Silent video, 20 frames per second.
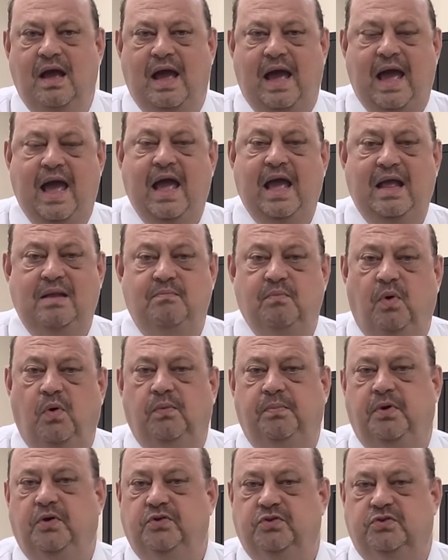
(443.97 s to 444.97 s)
and
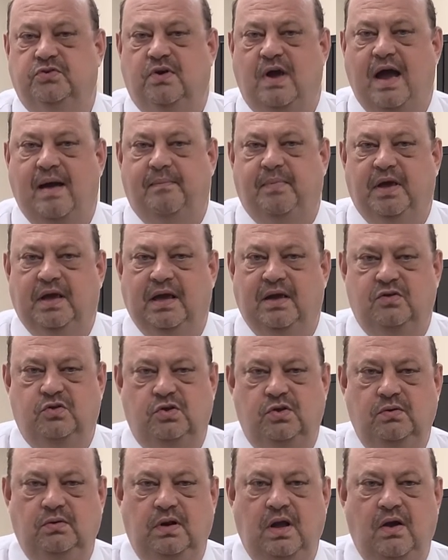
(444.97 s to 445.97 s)
mobile scrapping.
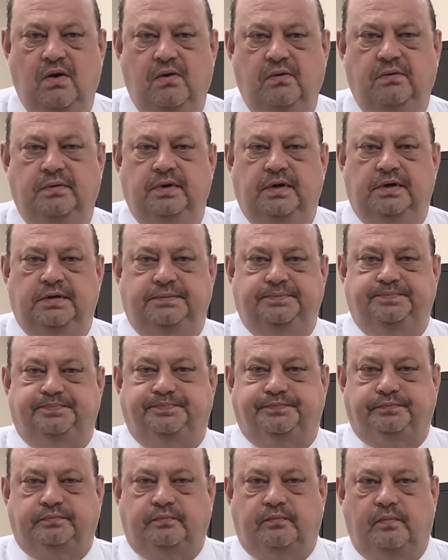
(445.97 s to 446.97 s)
As you know,
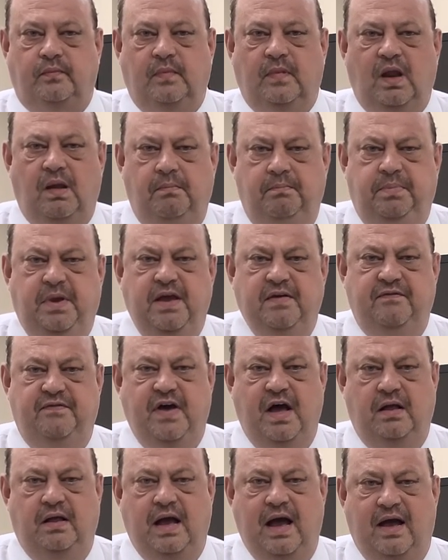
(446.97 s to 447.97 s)

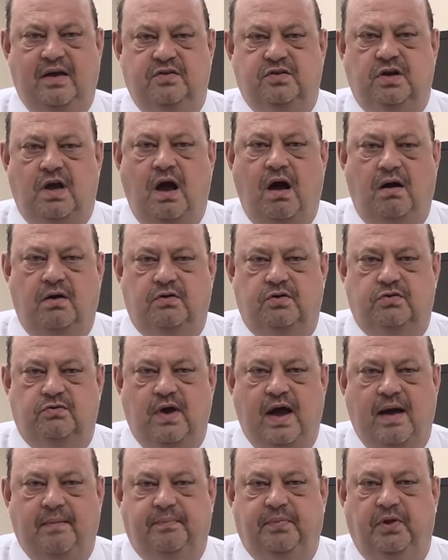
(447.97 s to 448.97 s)
PFL has car
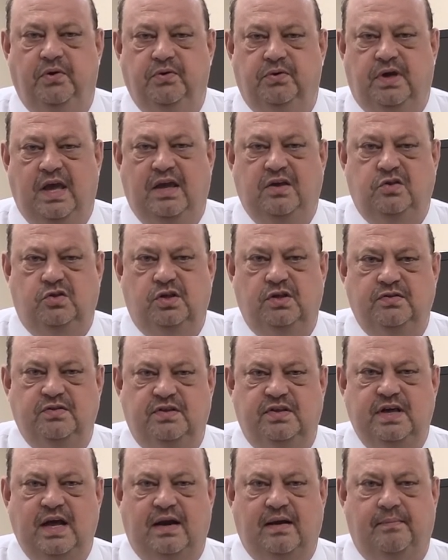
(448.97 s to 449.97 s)
scrap locations
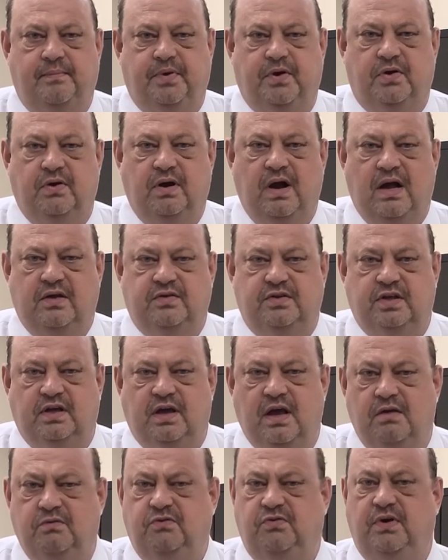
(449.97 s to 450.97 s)
set up across
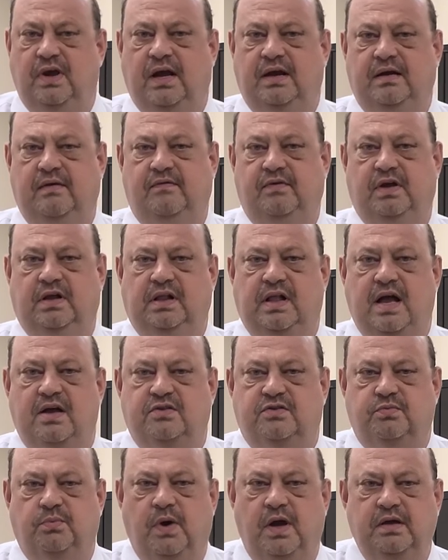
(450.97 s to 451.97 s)
the country on every
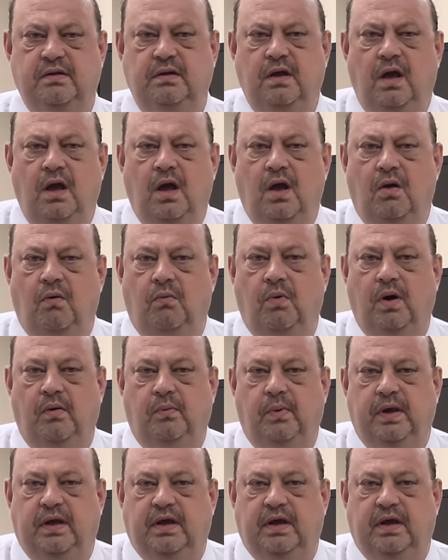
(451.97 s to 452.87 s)
Class 1 where